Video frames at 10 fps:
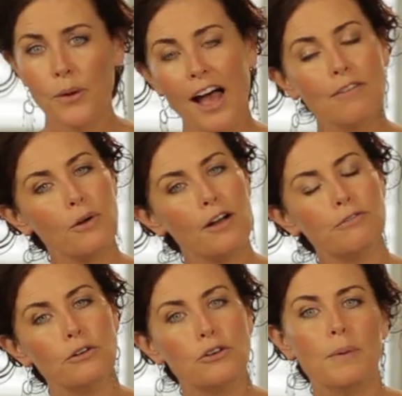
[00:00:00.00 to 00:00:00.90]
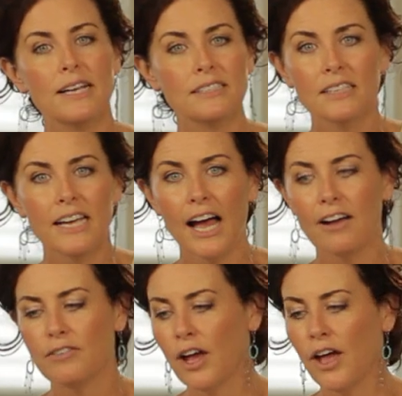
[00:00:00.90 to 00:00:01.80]
you have raw food, you basically
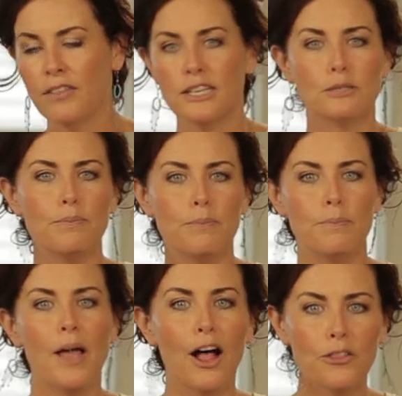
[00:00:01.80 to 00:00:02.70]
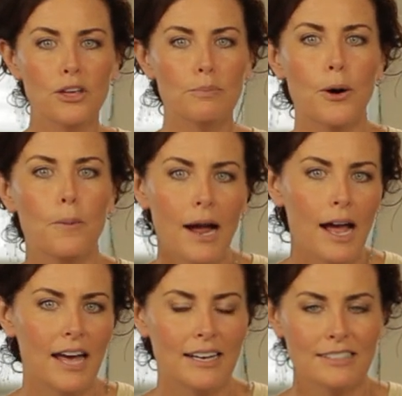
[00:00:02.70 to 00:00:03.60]
have these healthy
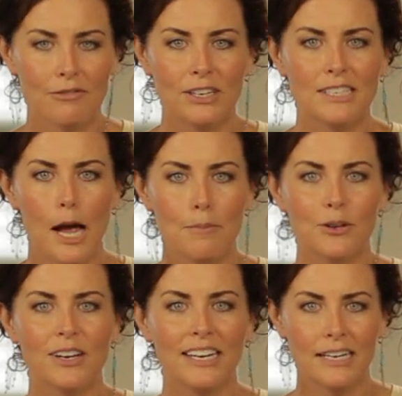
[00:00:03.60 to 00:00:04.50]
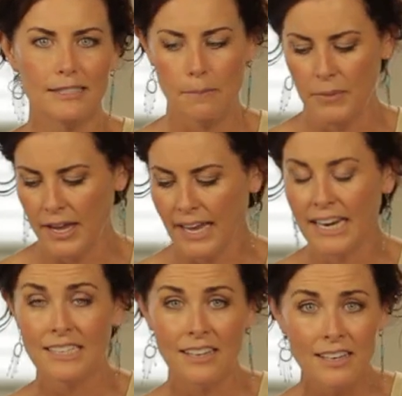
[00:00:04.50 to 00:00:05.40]
probiotics every time you're eating something, and
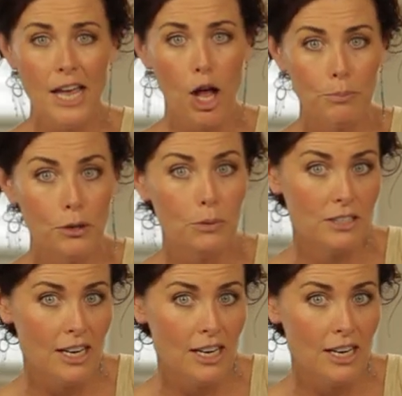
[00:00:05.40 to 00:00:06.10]
it does help you with